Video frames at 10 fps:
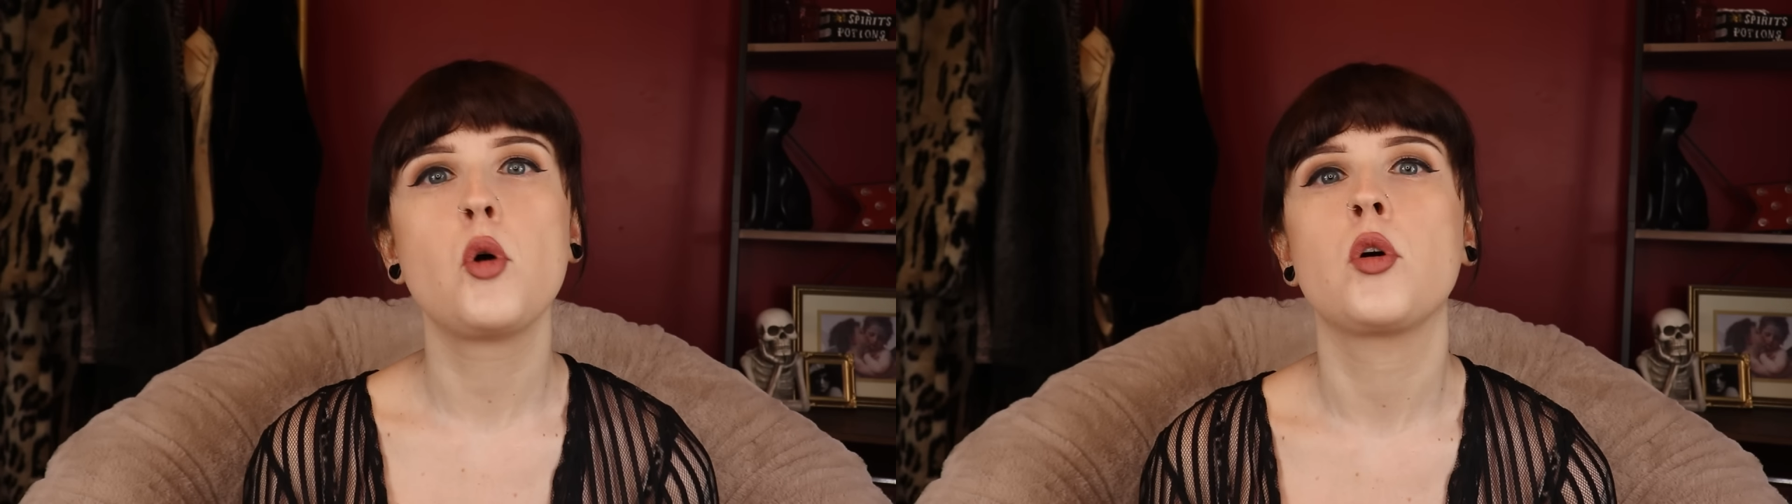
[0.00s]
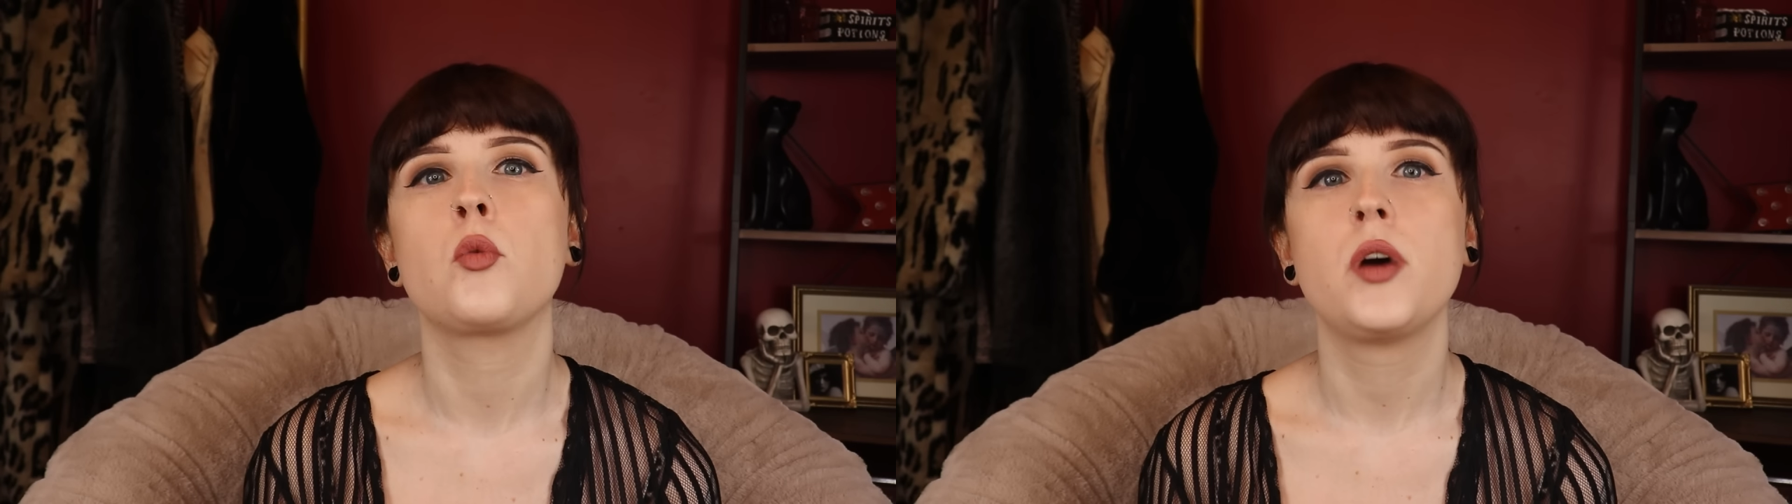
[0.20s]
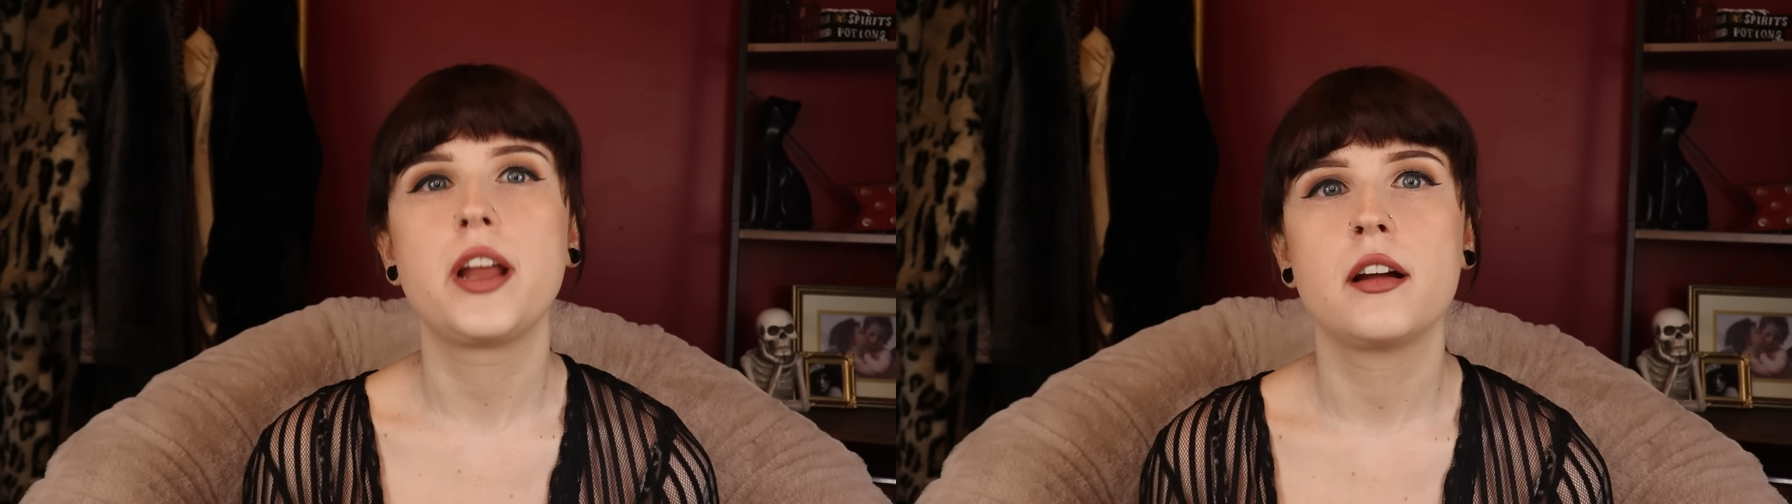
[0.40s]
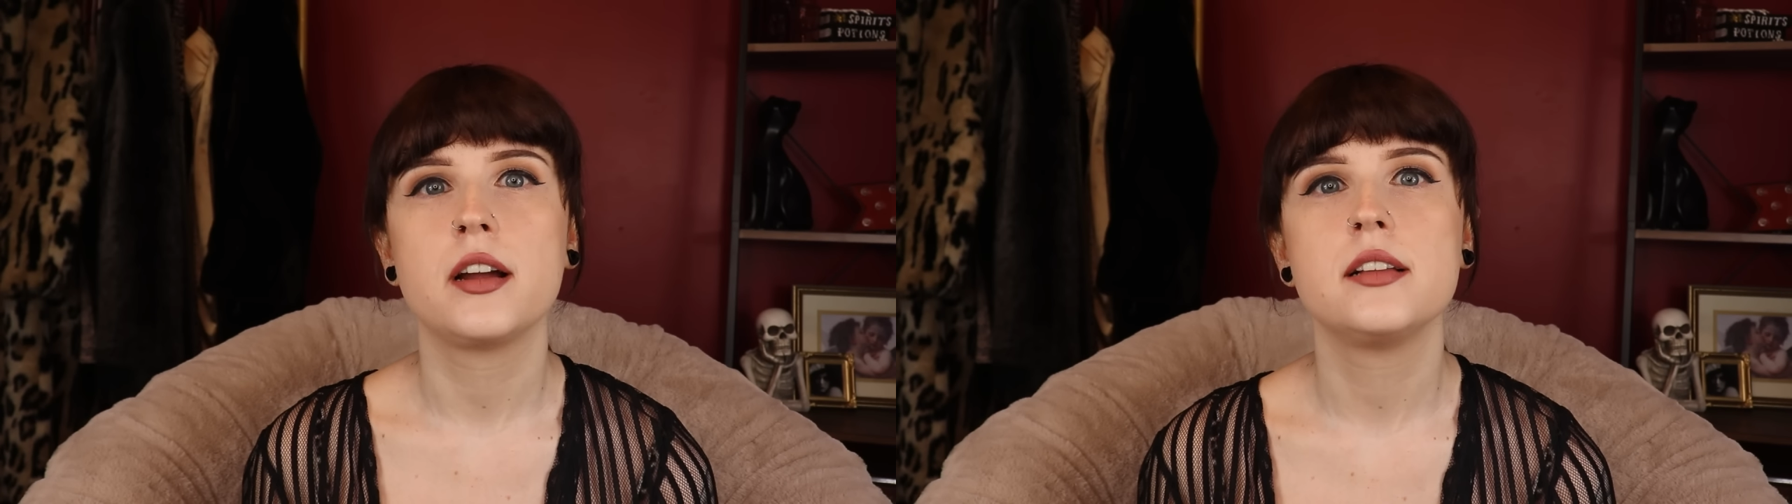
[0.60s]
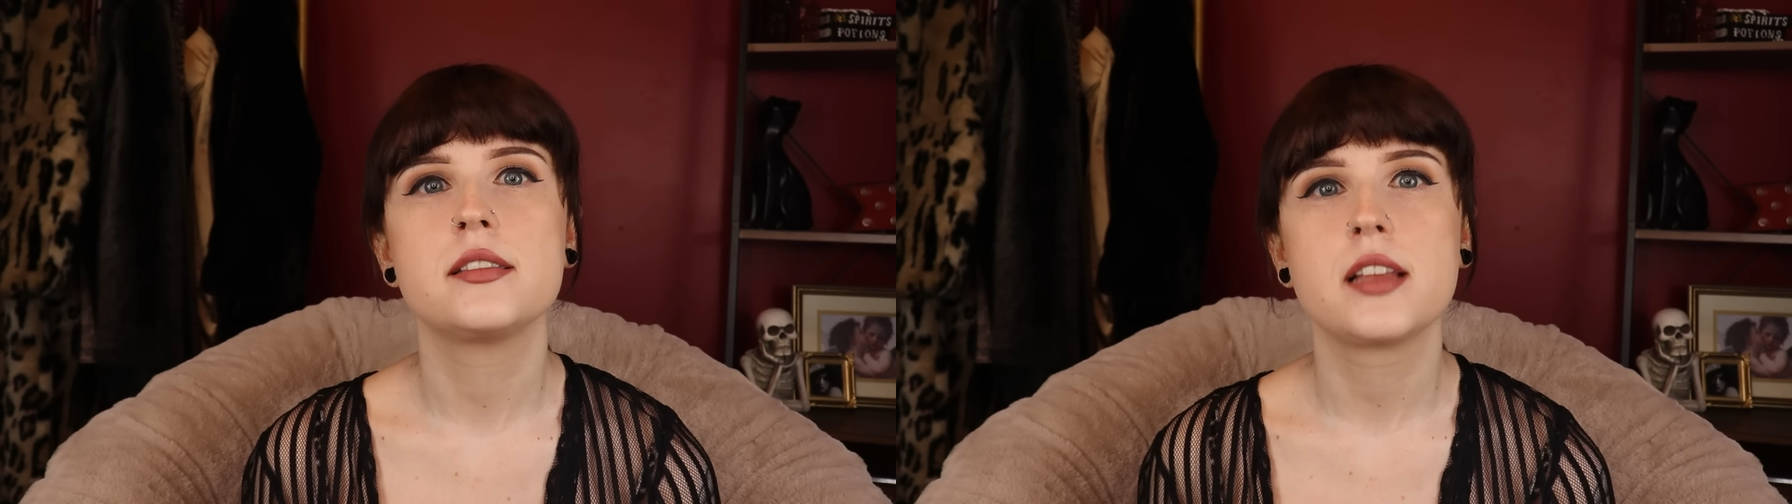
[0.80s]
or what
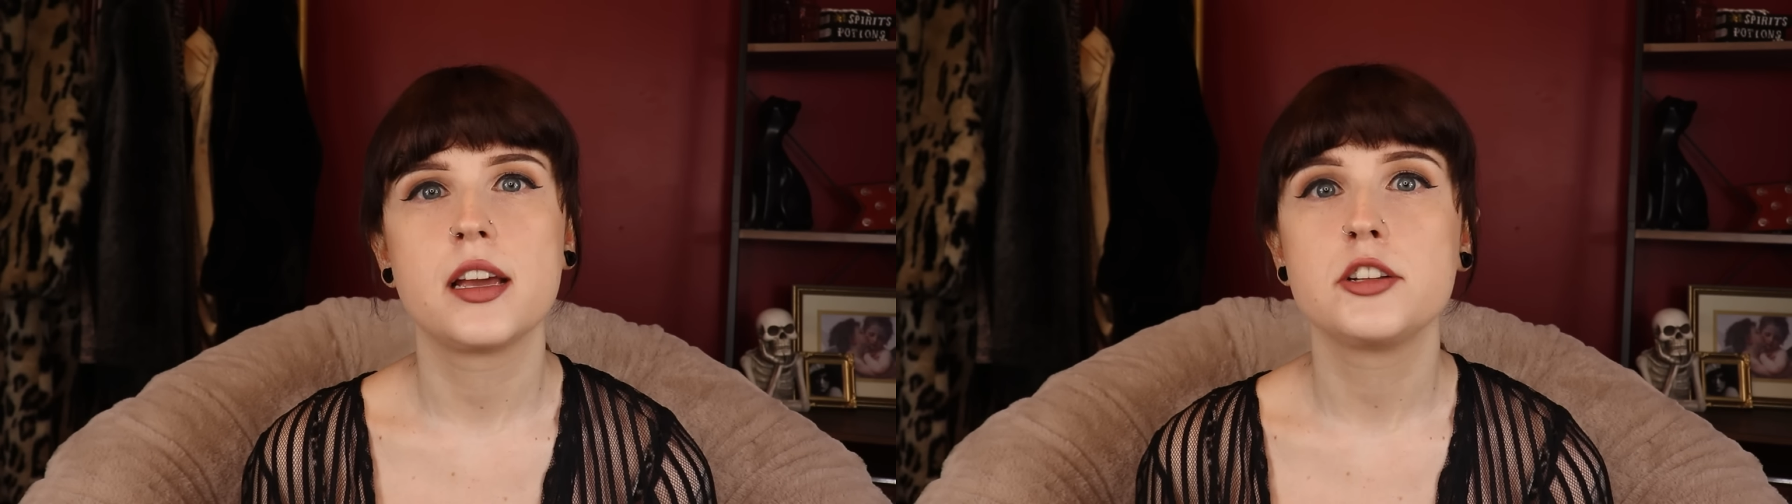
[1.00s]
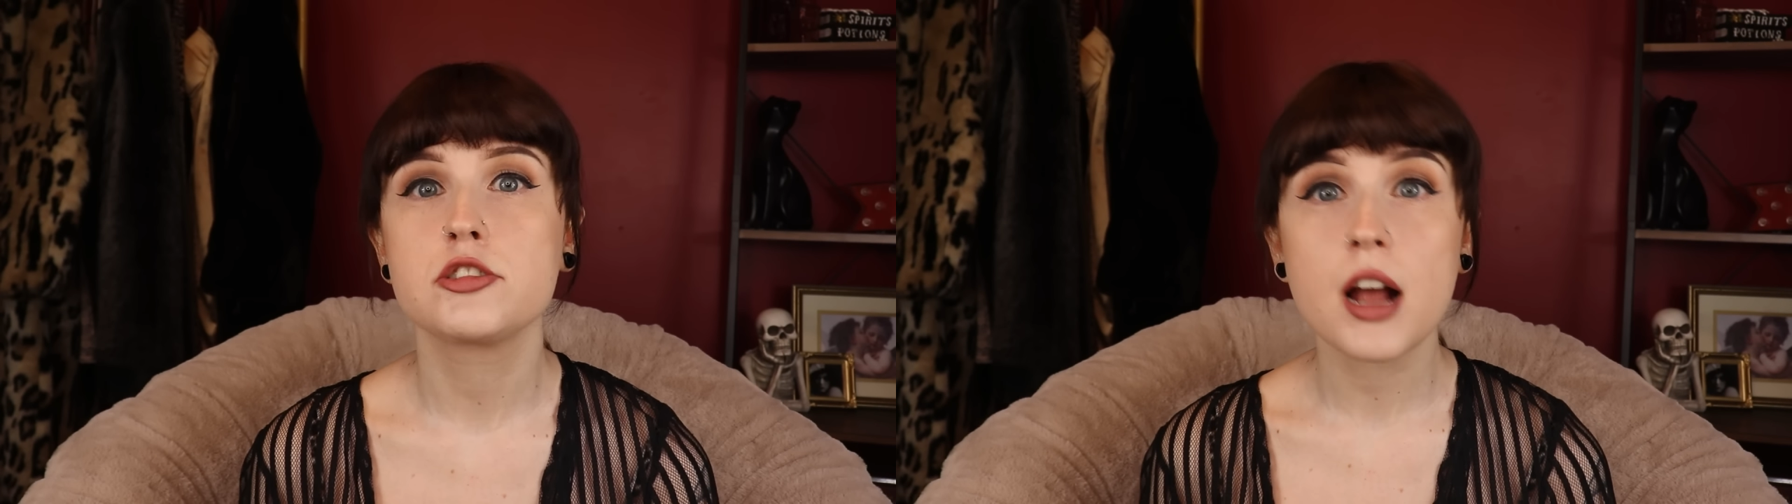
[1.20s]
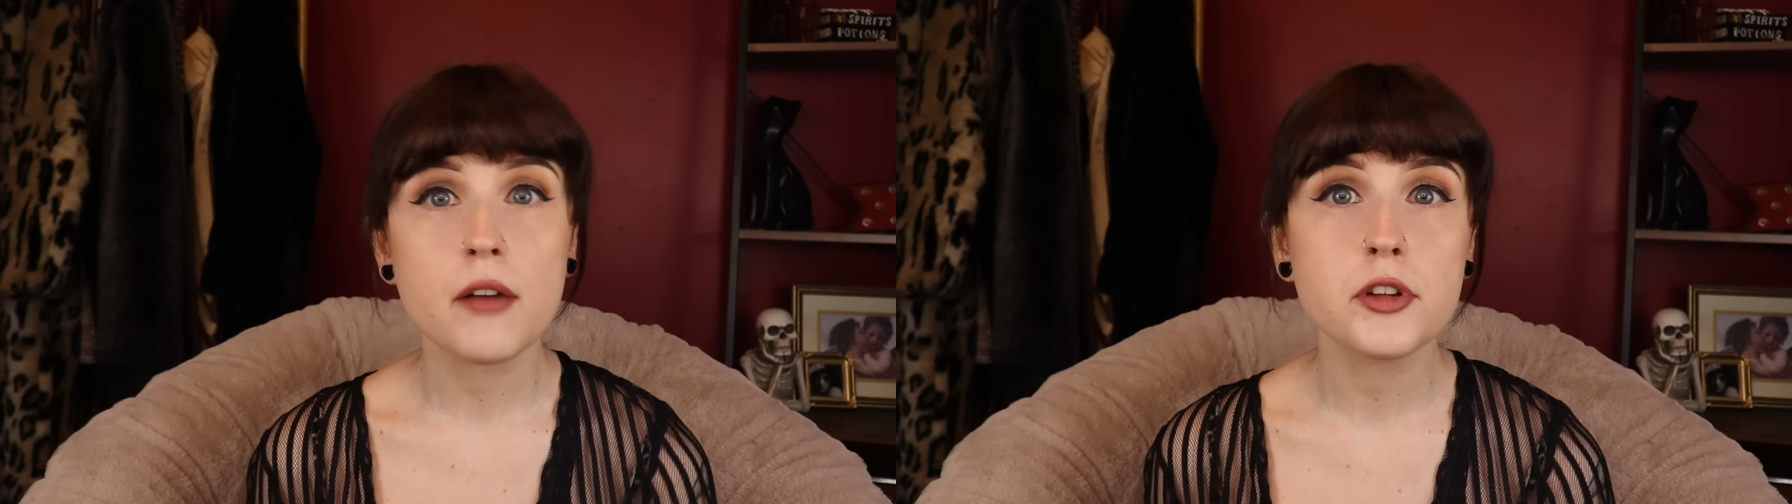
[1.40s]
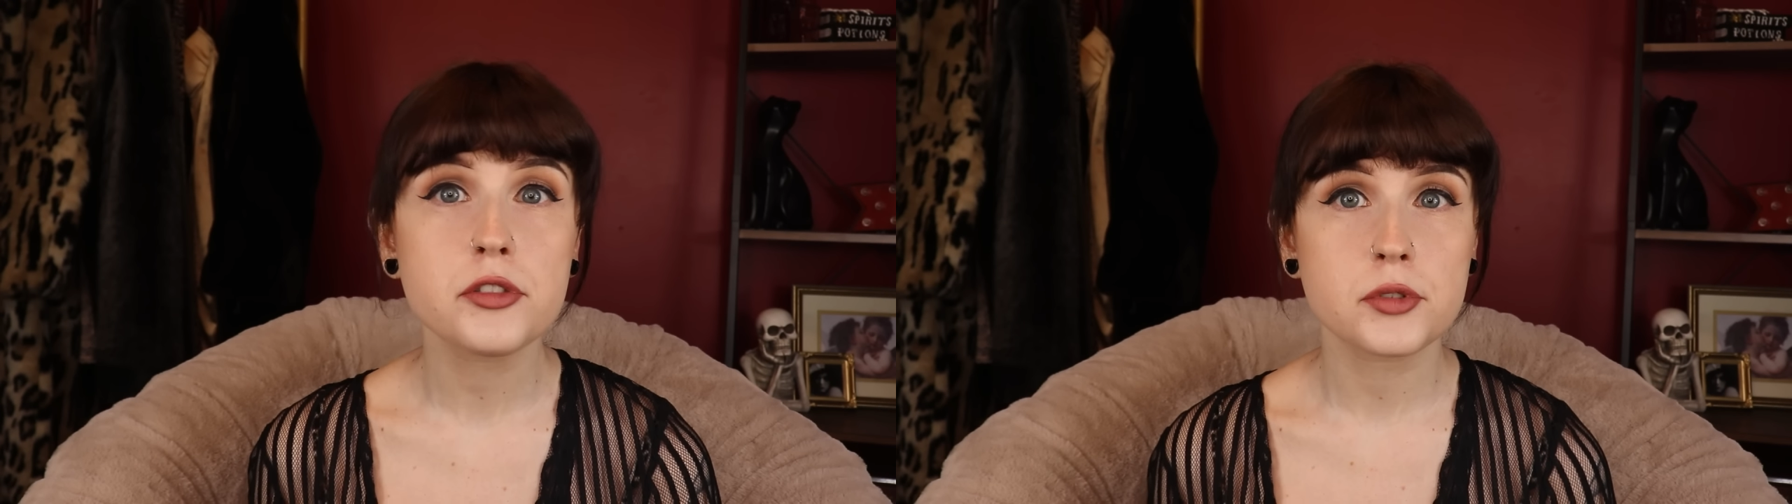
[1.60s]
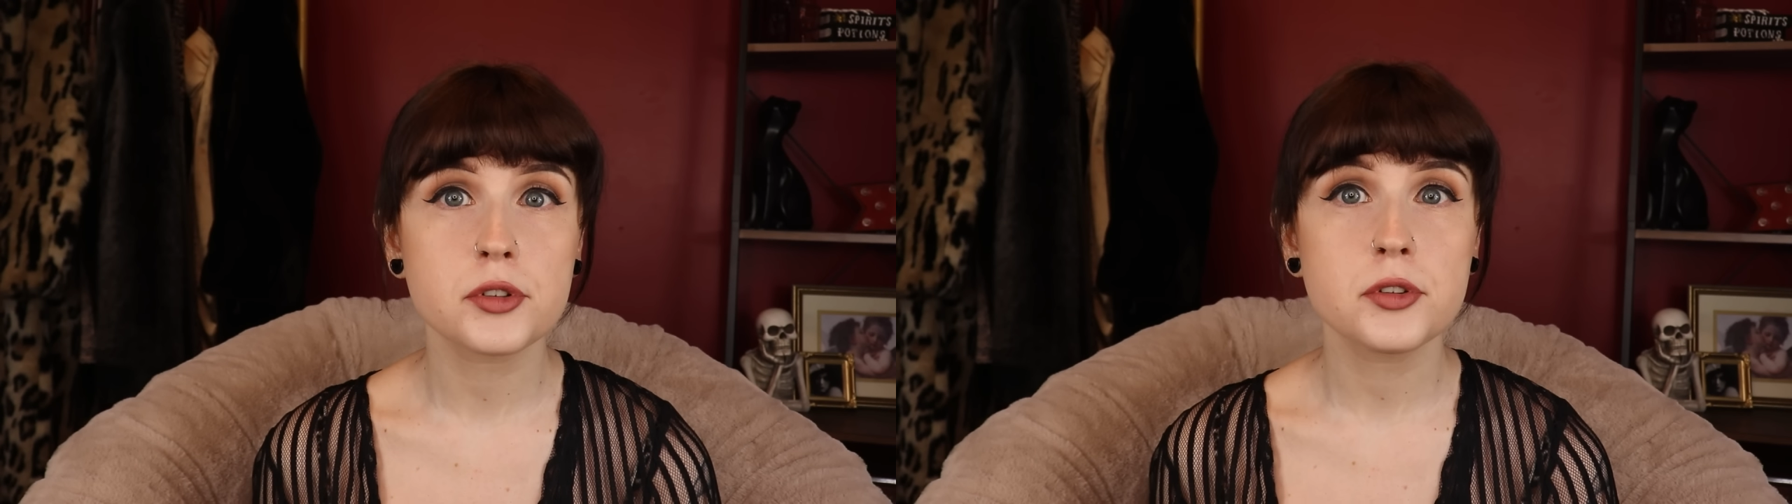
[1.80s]
areas they
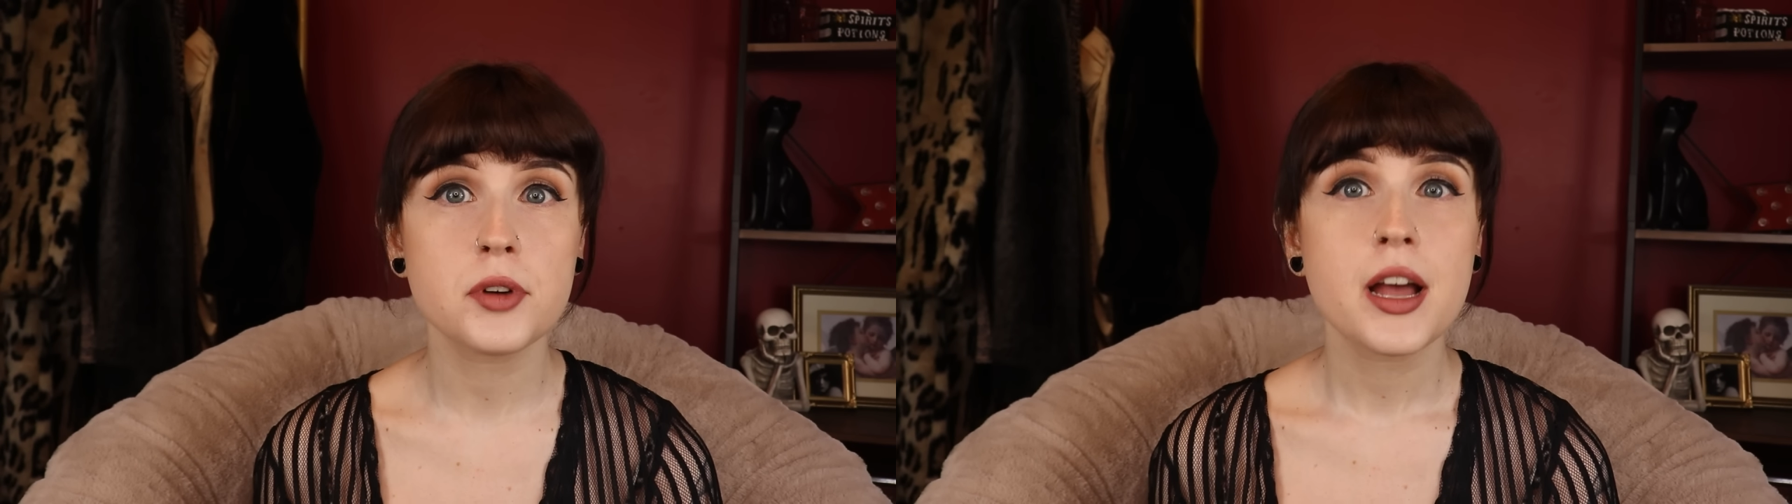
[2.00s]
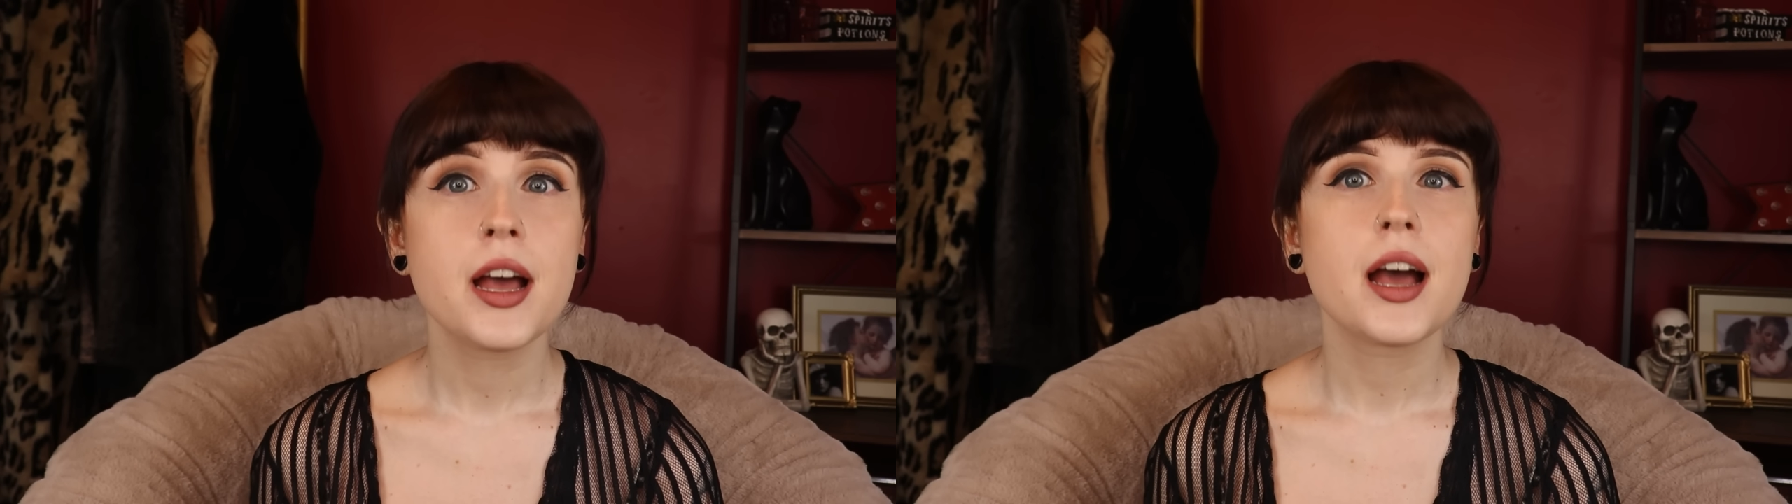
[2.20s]
traveled through.